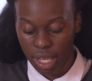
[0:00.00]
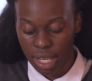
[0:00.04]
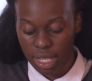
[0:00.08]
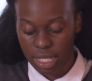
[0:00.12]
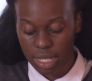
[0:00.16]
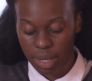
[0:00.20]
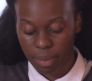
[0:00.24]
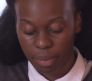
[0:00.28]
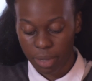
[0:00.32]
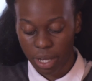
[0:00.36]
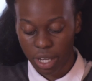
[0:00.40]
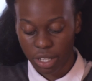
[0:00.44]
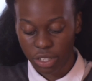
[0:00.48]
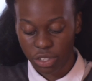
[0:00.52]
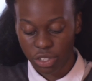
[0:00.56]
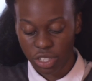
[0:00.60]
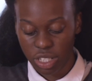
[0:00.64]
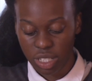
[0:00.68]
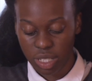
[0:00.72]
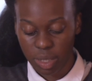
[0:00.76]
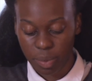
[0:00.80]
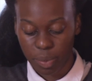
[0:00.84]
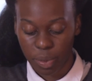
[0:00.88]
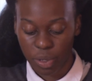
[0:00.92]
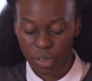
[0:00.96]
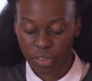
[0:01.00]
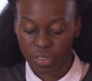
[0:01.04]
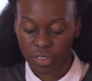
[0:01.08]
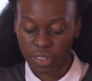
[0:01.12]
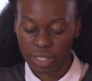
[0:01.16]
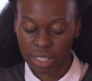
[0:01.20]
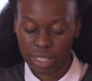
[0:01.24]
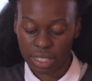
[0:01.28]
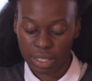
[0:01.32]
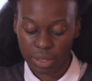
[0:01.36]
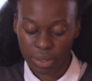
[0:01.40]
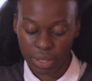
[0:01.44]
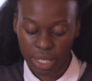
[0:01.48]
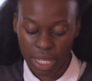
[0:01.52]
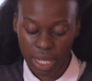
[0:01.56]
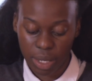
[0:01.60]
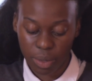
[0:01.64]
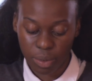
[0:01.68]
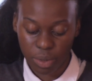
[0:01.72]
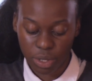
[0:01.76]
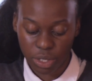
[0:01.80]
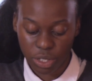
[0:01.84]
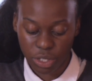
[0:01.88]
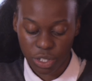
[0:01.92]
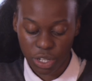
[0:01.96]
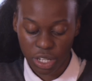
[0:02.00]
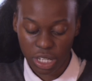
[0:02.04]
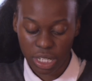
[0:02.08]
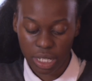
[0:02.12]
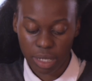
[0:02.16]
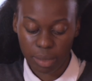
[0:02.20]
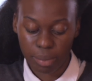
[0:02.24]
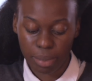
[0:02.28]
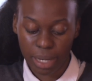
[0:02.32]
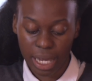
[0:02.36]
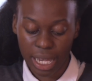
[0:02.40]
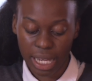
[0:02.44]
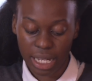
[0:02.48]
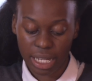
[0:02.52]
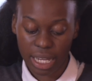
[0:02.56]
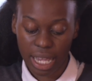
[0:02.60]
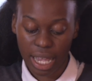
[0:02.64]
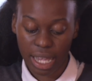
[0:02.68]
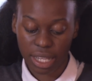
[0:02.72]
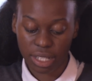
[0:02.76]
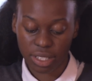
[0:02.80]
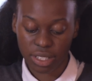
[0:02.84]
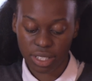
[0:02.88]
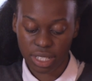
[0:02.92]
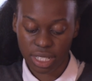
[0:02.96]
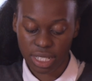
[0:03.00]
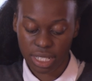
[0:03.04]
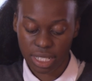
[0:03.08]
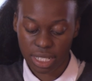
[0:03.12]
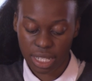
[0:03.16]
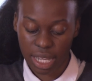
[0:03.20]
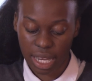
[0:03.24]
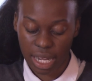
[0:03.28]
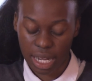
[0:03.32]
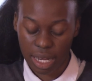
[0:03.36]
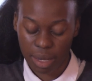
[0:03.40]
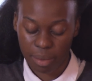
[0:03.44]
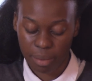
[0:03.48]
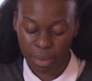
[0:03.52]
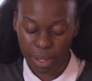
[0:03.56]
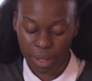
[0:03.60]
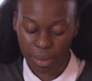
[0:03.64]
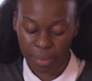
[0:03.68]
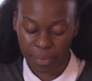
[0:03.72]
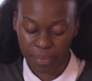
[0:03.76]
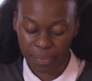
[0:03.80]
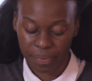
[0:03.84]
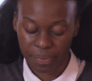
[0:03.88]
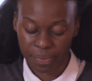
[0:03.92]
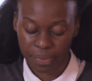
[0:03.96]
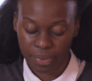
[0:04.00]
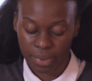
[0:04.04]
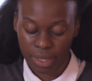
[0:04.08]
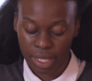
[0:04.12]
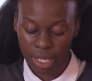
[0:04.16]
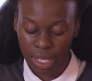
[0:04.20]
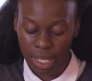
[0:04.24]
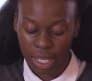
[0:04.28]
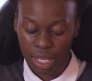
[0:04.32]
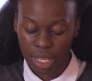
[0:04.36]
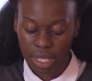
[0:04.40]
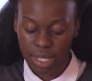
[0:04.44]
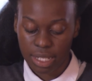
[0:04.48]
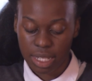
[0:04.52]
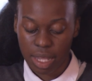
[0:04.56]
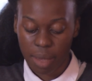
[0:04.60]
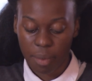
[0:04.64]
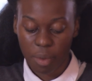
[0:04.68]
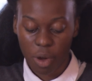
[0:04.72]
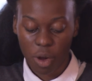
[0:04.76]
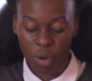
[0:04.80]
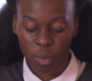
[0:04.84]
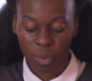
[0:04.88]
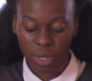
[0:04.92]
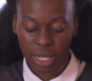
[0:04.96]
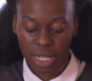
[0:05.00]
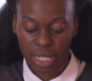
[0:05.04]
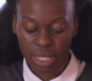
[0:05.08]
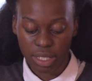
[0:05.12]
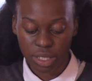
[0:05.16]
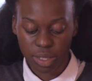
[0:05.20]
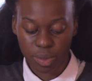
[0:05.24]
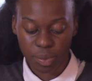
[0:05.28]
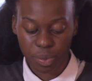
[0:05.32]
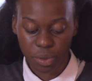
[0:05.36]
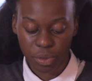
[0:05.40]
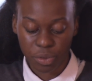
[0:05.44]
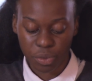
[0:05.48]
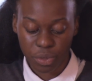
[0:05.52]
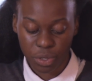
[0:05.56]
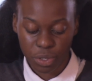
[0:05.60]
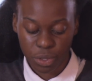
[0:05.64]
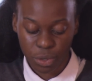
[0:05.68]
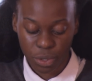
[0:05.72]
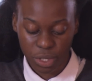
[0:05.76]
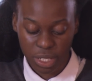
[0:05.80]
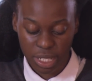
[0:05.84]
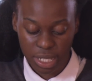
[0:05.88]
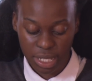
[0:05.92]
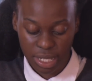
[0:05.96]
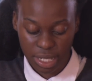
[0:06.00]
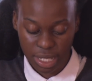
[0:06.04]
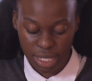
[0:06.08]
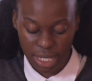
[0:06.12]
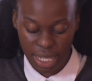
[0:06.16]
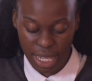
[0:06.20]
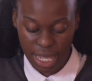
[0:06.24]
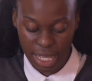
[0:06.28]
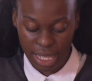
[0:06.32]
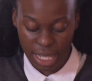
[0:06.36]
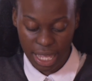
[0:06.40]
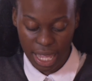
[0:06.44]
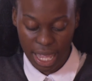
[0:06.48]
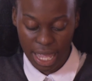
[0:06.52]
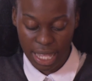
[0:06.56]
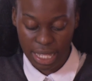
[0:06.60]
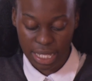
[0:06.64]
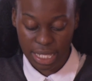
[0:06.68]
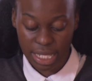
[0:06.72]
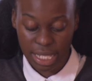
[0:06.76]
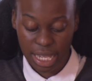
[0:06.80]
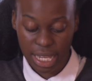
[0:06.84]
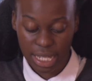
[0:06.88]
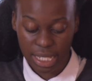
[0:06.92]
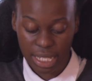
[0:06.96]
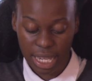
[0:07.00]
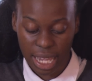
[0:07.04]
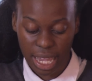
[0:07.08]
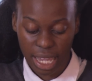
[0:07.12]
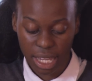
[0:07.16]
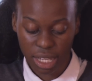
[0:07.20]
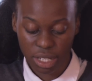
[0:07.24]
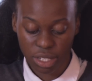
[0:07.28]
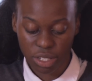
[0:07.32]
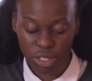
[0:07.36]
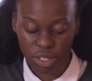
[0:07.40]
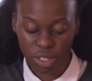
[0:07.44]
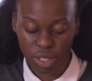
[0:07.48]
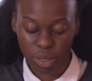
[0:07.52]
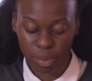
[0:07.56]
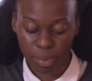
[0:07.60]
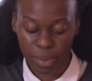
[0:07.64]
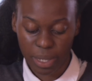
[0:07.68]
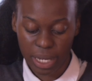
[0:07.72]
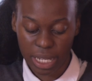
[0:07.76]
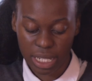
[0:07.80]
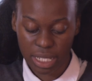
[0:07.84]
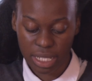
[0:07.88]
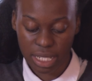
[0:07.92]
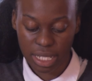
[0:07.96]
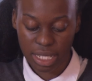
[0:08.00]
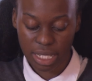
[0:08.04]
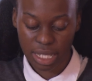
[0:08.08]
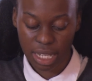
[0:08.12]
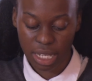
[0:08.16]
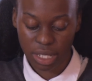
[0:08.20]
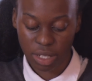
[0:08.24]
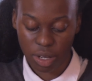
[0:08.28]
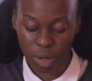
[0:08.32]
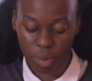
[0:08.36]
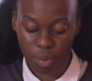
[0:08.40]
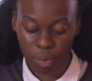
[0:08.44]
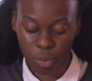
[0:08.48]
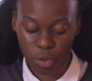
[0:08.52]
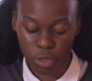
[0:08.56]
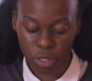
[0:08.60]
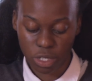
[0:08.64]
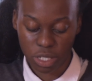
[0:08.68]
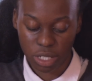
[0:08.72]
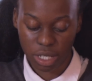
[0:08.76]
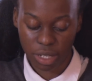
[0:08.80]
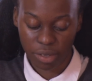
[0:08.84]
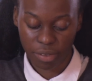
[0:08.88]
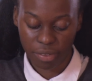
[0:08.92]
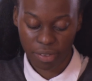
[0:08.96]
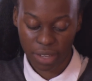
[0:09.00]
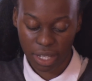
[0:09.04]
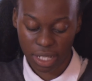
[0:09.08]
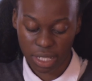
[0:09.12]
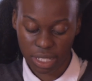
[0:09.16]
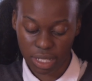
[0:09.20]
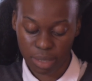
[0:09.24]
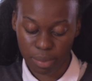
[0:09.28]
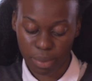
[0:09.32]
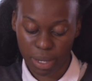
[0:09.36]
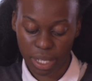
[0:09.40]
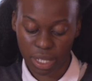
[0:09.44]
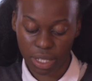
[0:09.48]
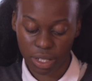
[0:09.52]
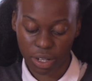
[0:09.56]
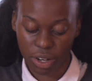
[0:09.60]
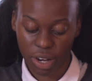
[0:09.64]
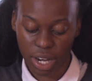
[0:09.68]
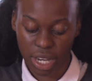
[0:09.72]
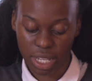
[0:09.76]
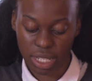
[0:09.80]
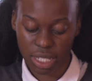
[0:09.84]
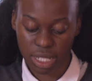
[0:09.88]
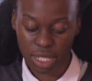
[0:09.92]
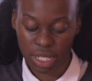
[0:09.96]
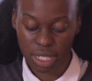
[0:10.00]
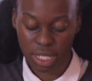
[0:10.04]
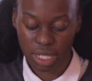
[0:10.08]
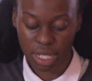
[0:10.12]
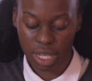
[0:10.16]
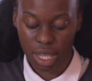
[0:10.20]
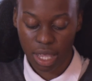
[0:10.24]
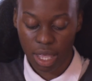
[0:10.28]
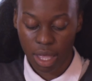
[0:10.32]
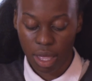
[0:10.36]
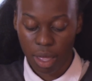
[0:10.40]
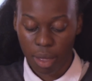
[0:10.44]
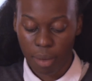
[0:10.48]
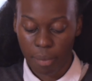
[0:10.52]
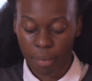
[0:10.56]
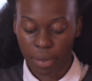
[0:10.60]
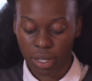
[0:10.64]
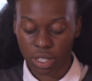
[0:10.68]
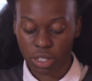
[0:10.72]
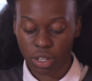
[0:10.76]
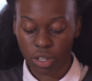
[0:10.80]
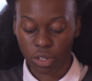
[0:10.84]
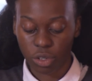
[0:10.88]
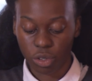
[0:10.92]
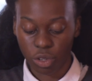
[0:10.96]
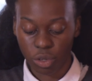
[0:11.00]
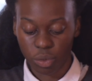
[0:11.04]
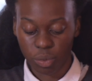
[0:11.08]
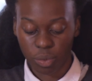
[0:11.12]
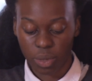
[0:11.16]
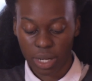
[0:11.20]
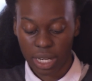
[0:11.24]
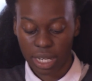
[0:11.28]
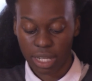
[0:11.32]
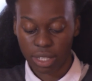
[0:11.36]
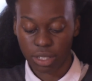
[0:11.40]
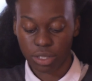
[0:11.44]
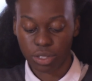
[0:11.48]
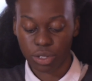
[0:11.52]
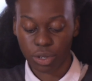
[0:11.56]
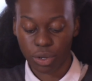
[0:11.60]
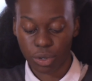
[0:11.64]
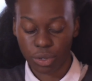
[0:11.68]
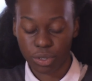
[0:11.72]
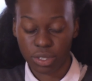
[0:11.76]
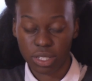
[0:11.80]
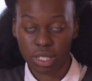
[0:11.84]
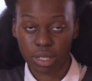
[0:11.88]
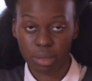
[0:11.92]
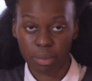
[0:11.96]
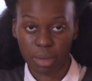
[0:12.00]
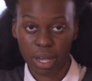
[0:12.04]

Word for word: Some countries are perfectly okay with turning a blind eye to this dilemma. Some are willing to put resources together and send aid to the places that are most affected by the crisis, but are not willing to host the